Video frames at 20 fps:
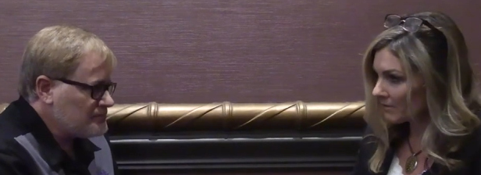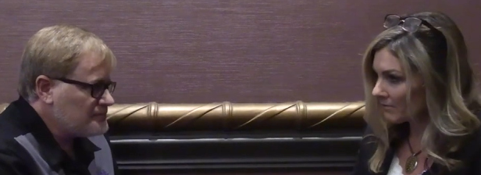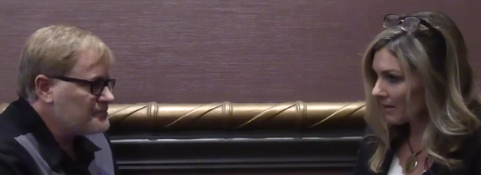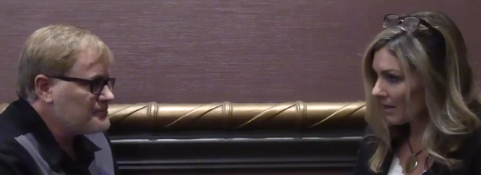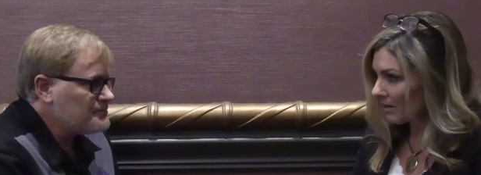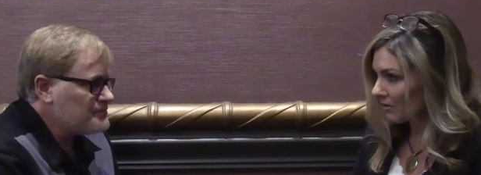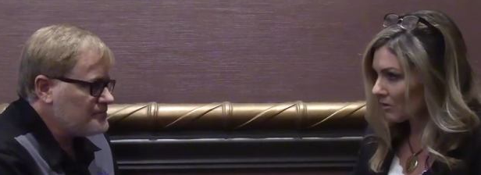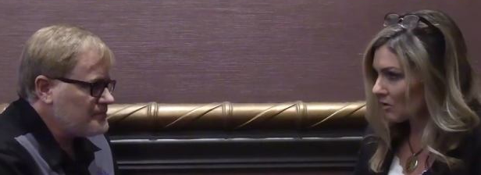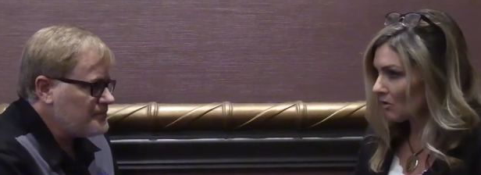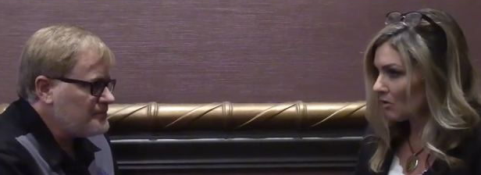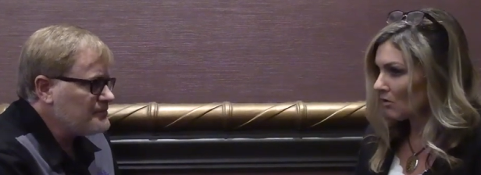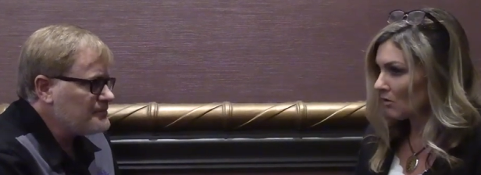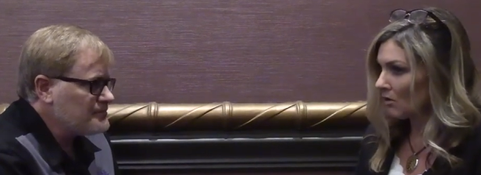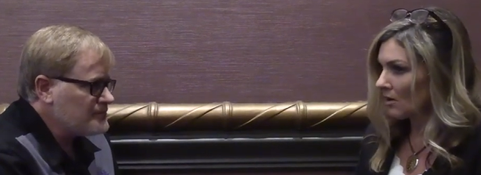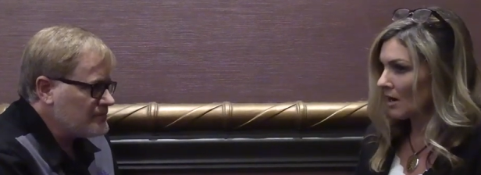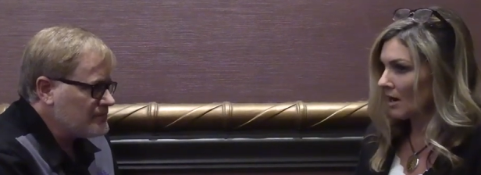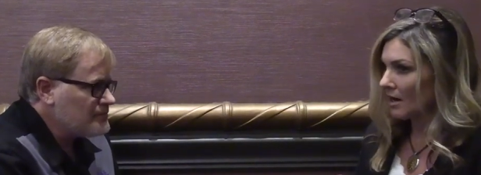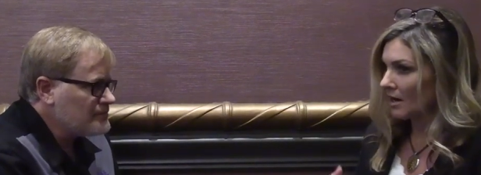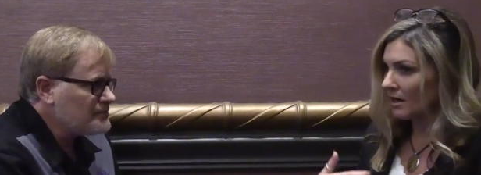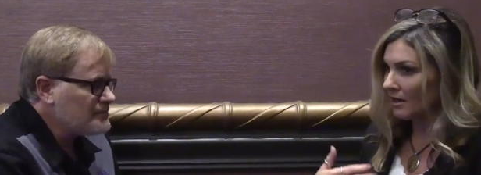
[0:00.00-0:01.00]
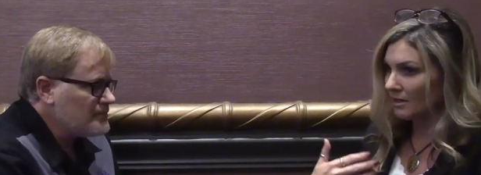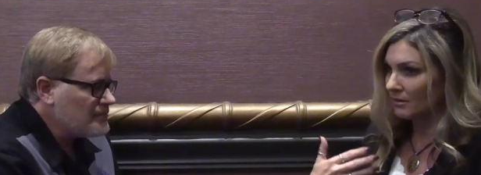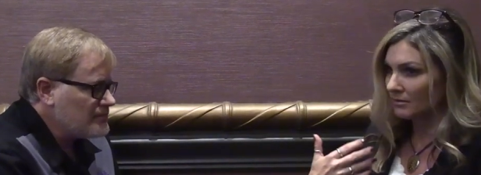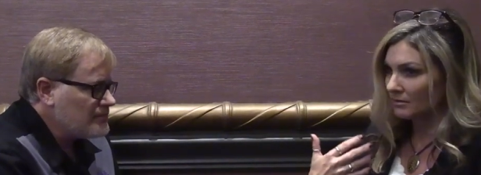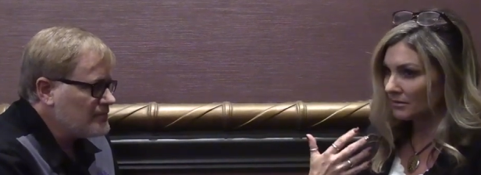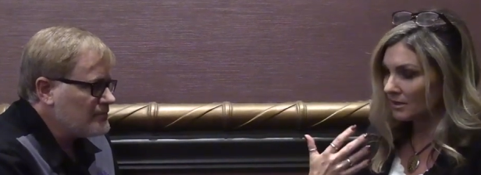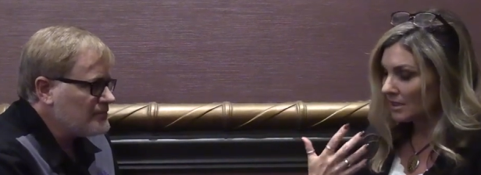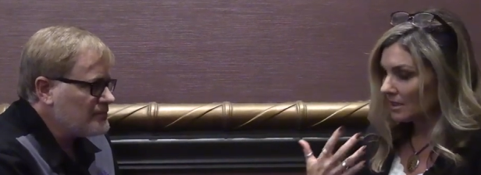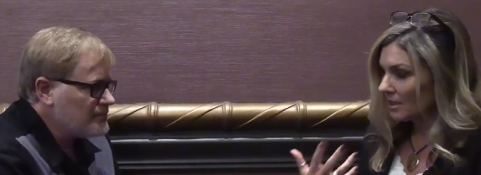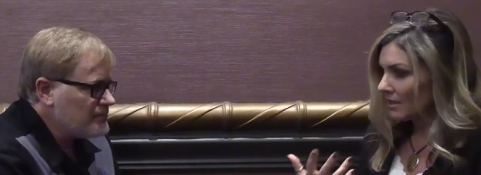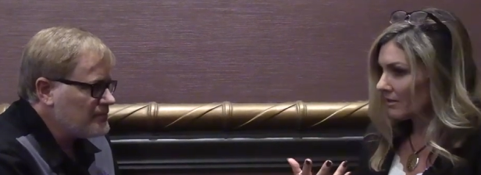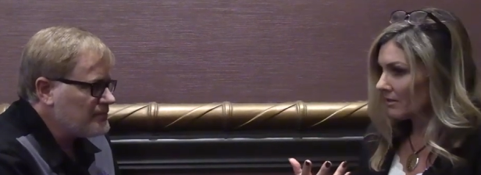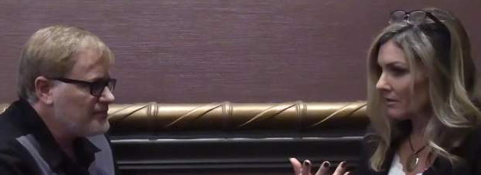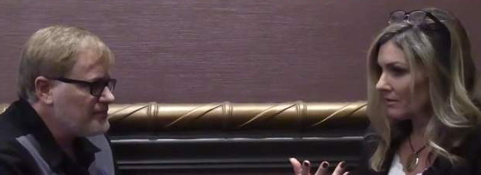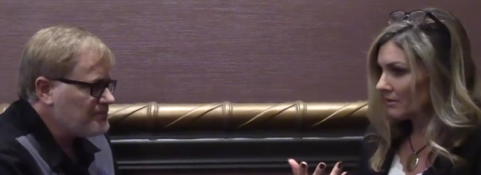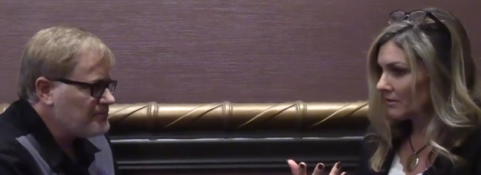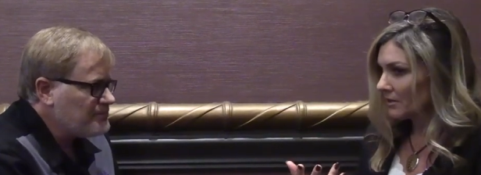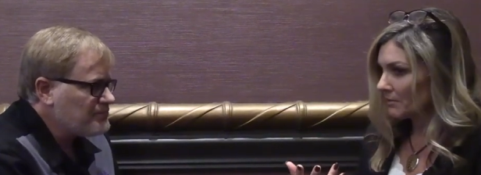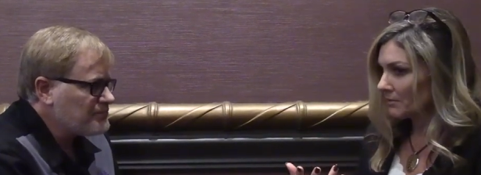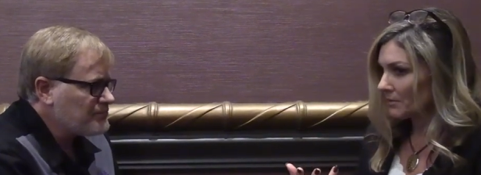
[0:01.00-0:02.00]
Speaker 1: about
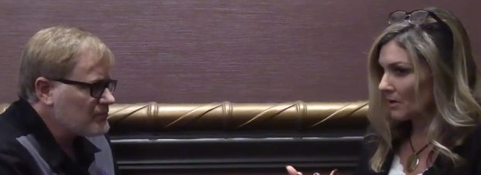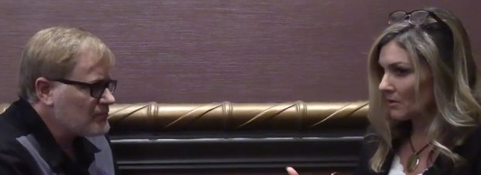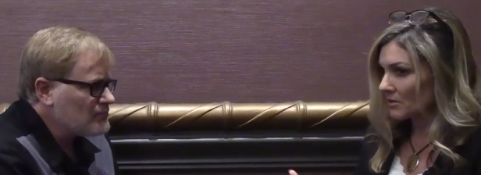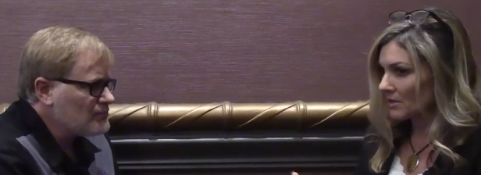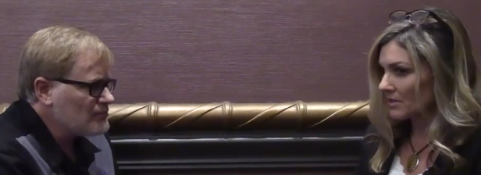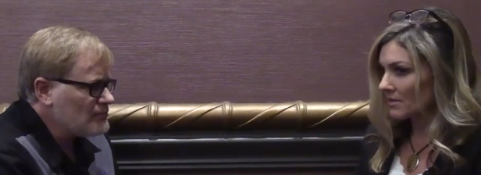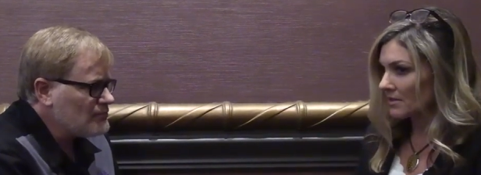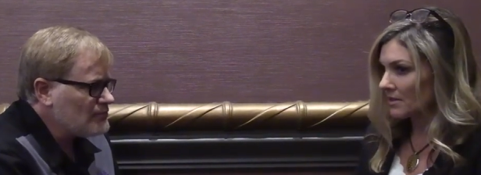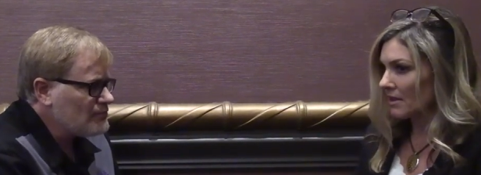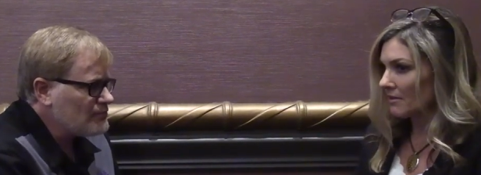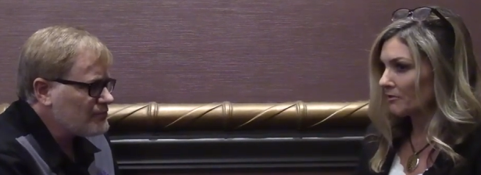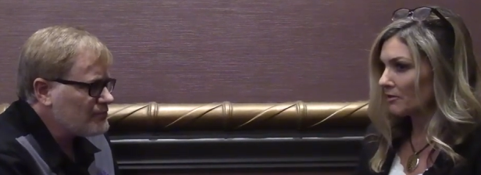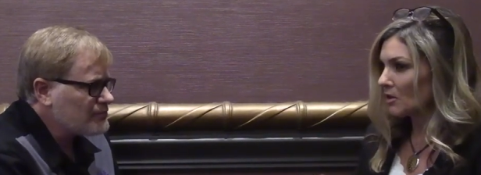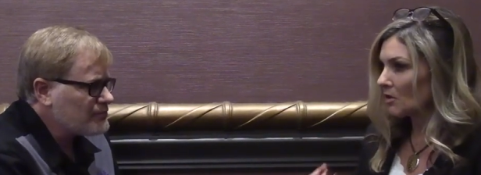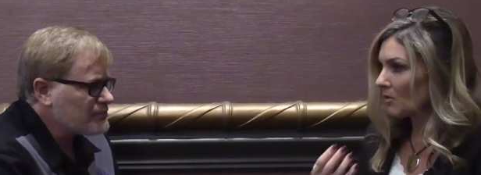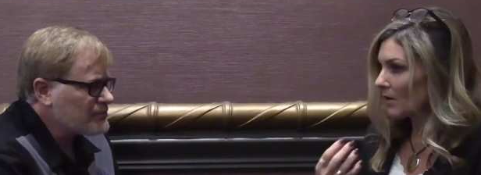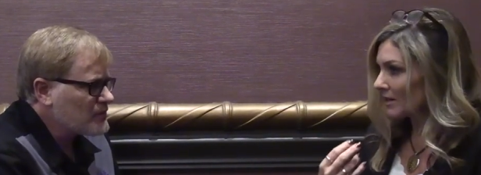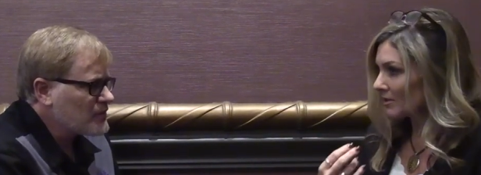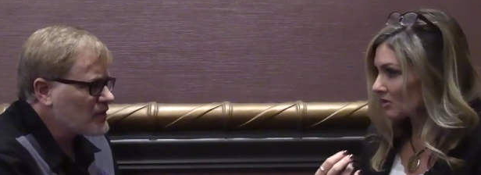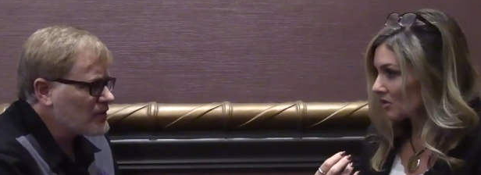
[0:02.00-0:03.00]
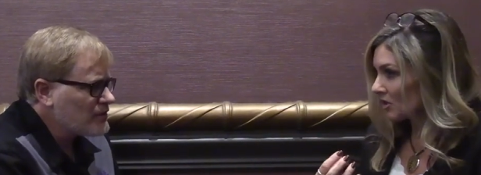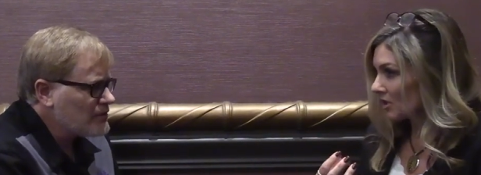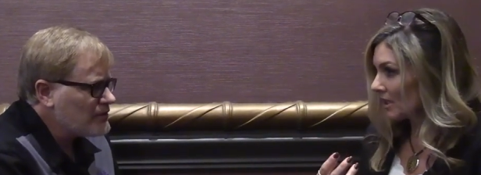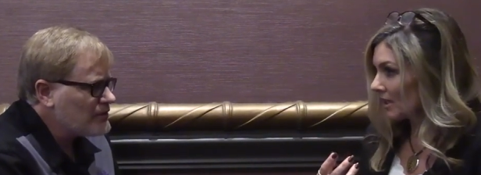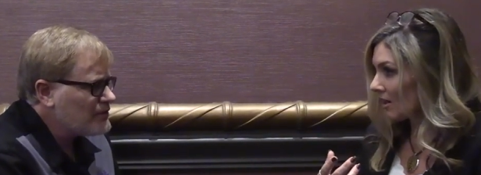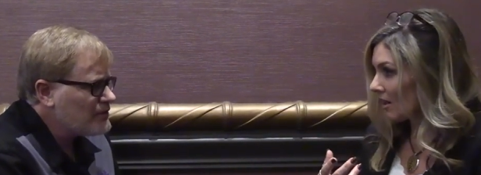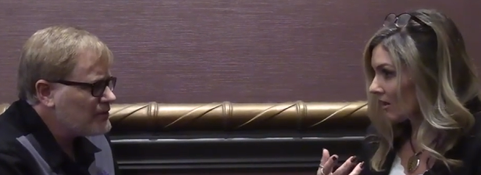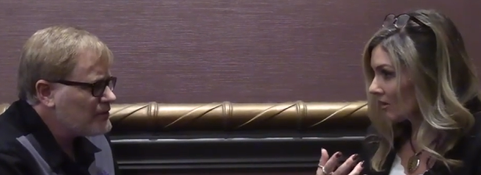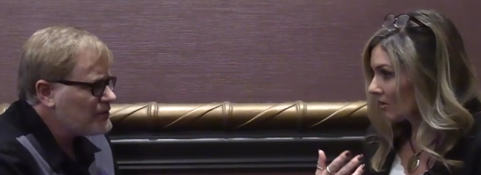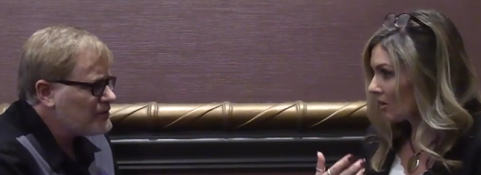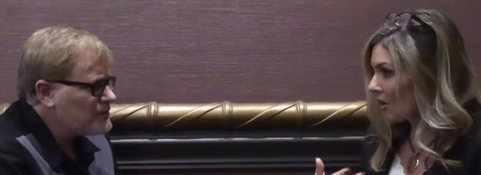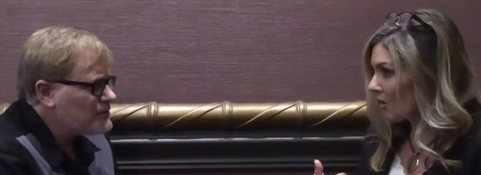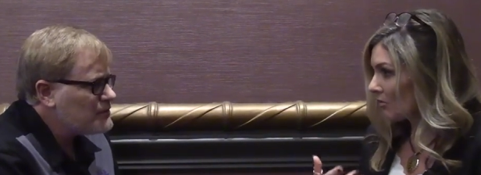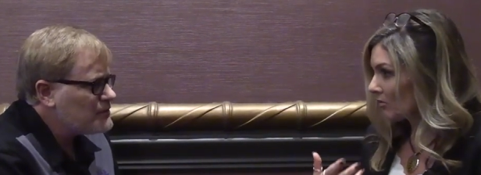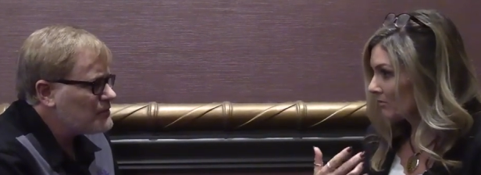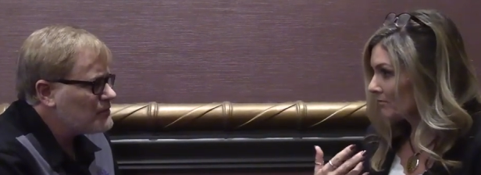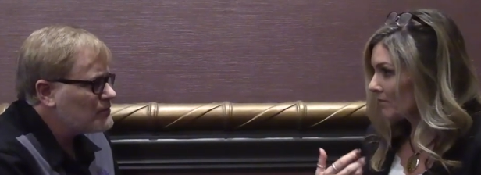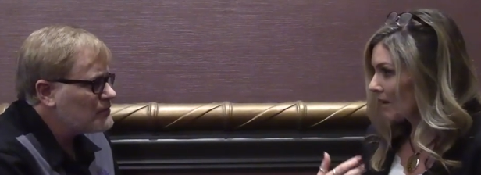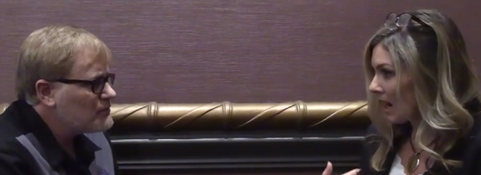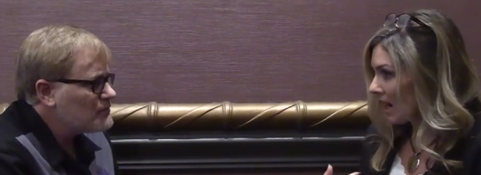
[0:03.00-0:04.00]
uh, the process of questioning our
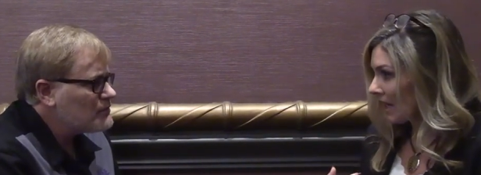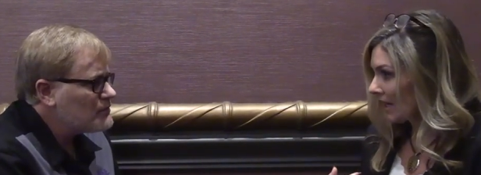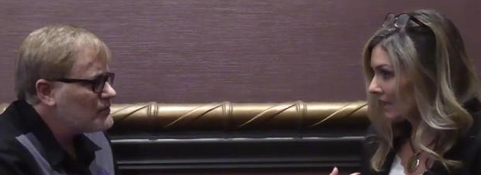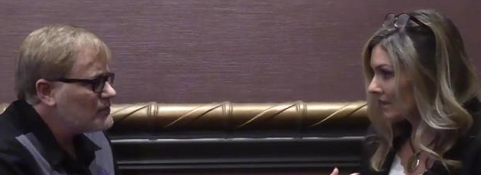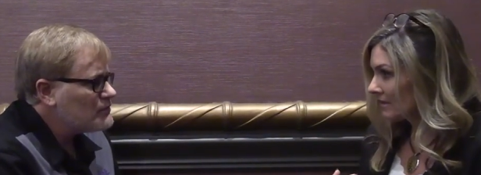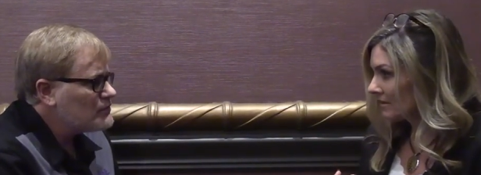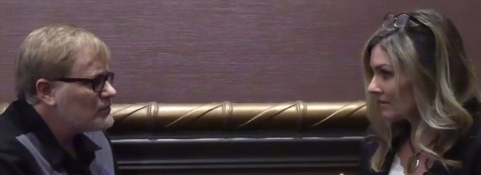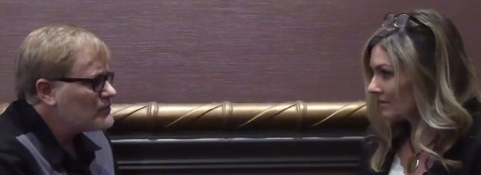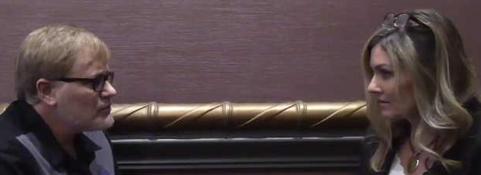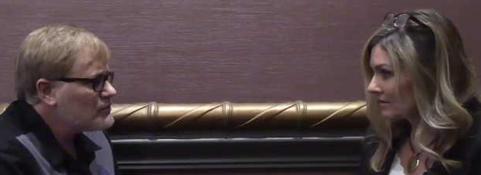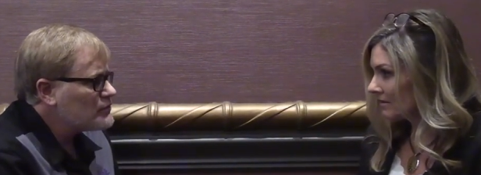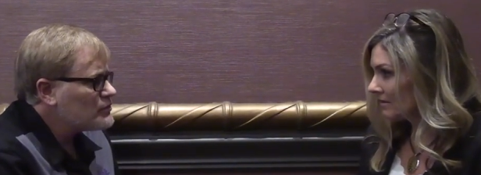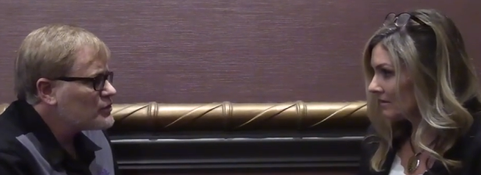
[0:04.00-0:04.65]
own mind.